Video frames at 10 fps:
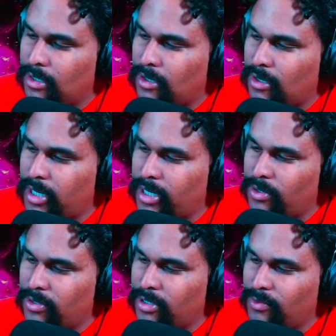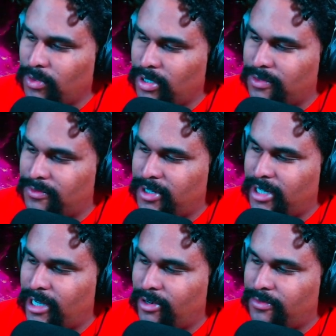All right, hold on. We're gonna find out
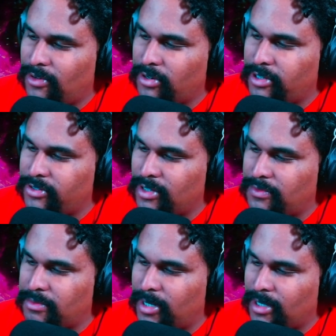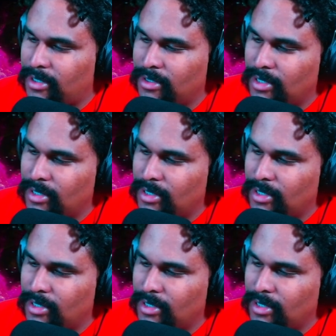how far they traveled back.